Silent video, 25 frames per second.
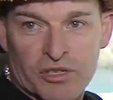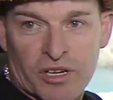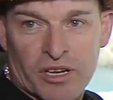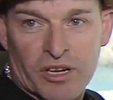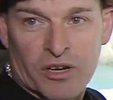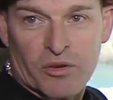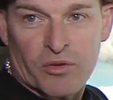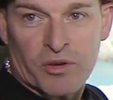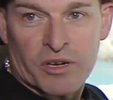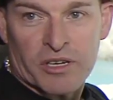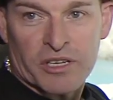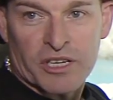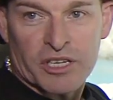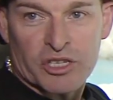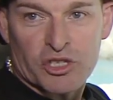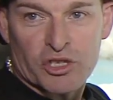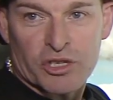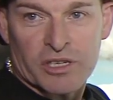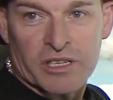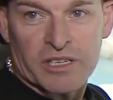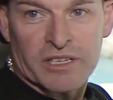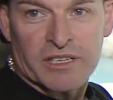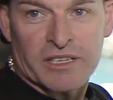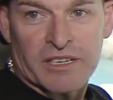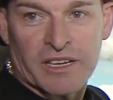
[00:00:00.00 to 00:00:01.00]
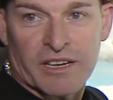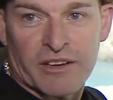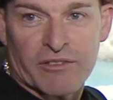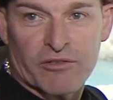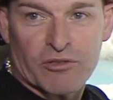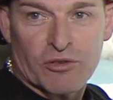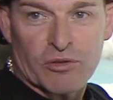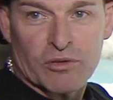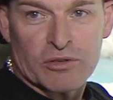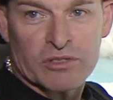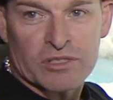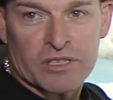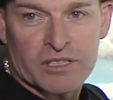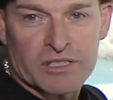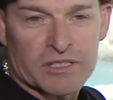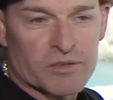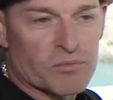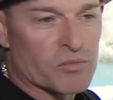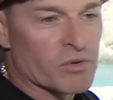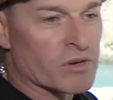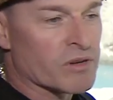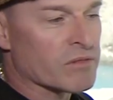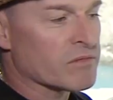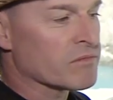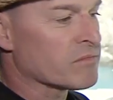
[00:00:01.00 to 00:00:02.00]
So initially, yeah, of course, I said,
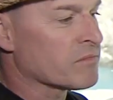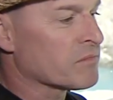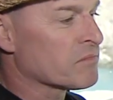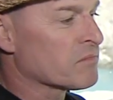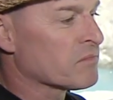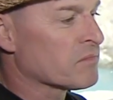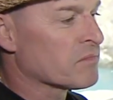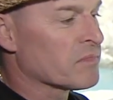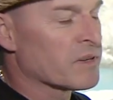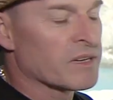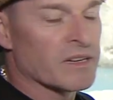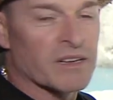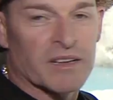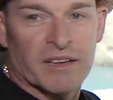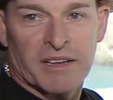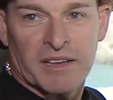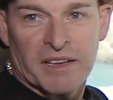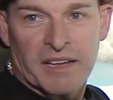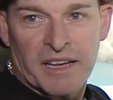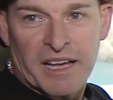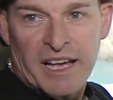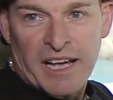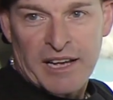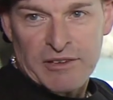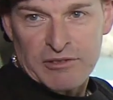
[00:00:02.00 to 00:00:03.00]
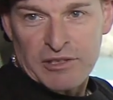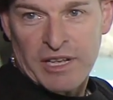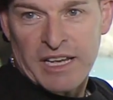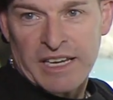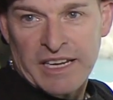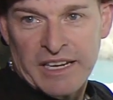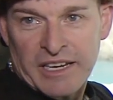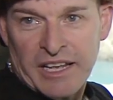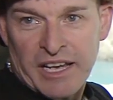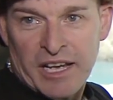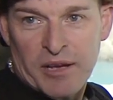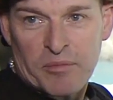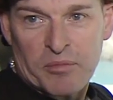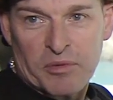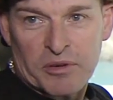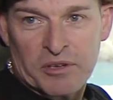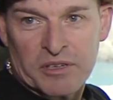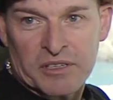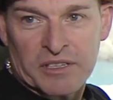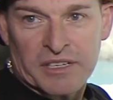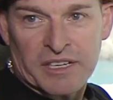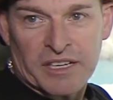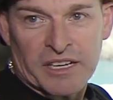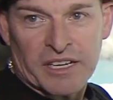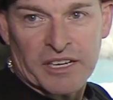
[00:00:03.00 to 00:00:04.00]
well, how's that going to
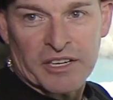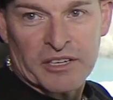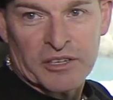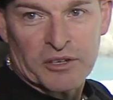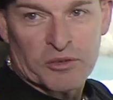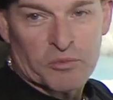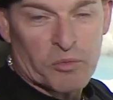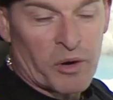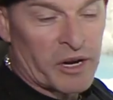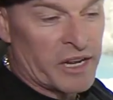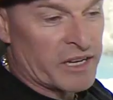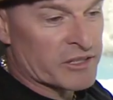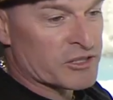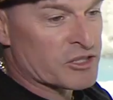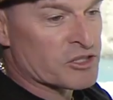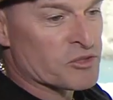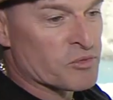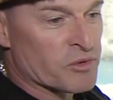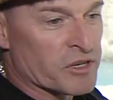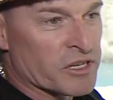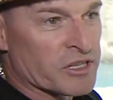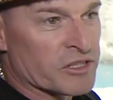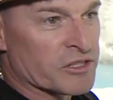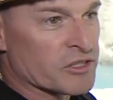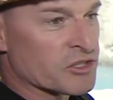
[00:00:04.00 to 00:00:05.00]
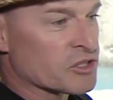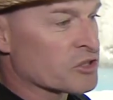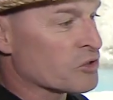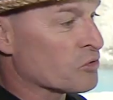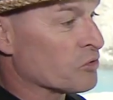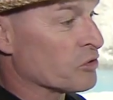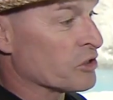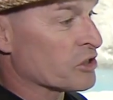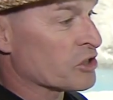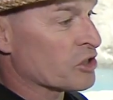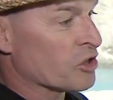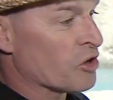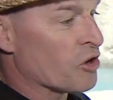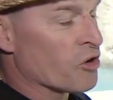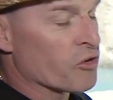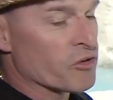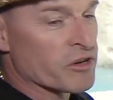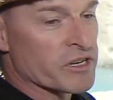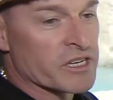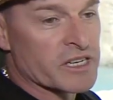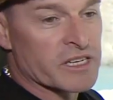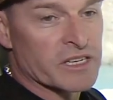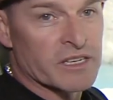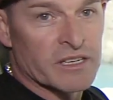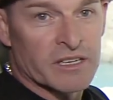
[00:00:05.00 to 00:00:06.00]
happen? And I went out to Sweden, saw this
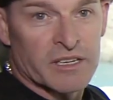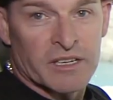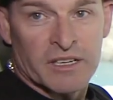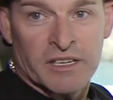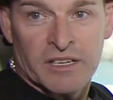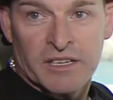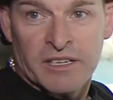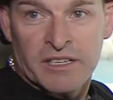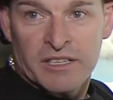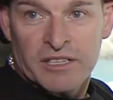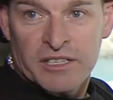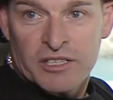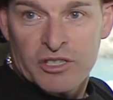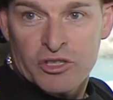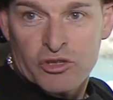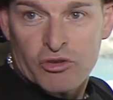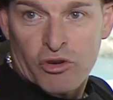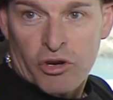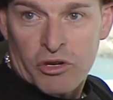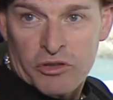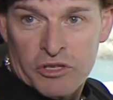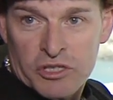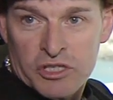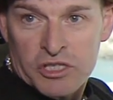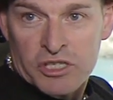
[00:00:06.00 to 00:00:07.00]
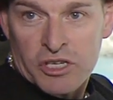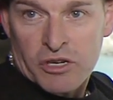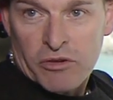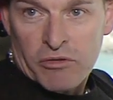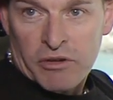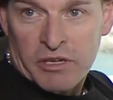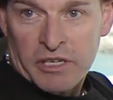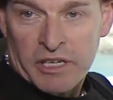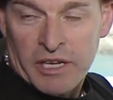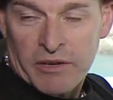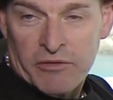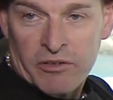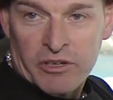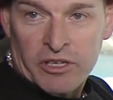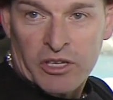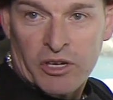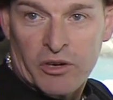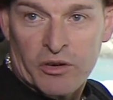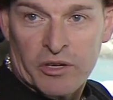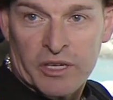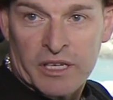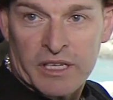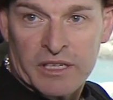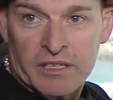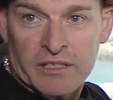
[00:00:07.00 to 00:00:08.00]
lorry, tried the steering and everything
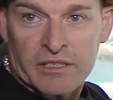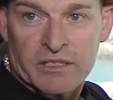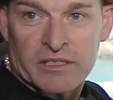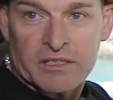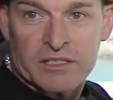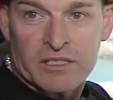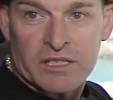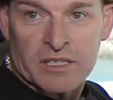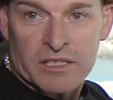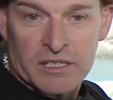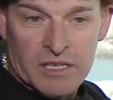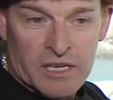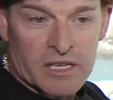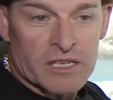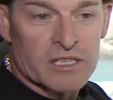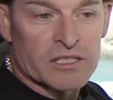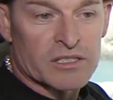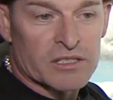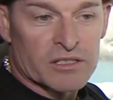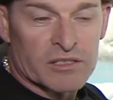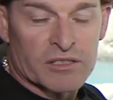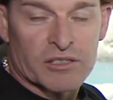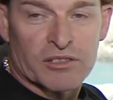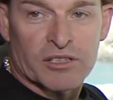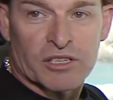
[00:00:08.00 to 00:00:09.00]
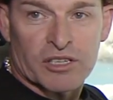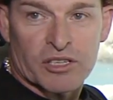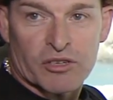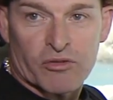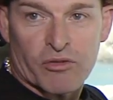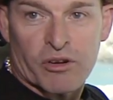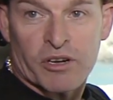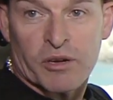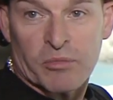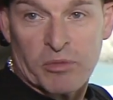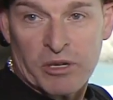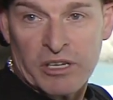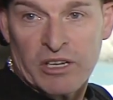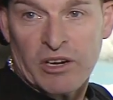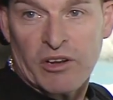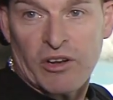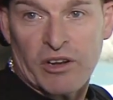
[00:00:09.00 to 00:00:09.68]
on it, and said, yeah, it's incredibly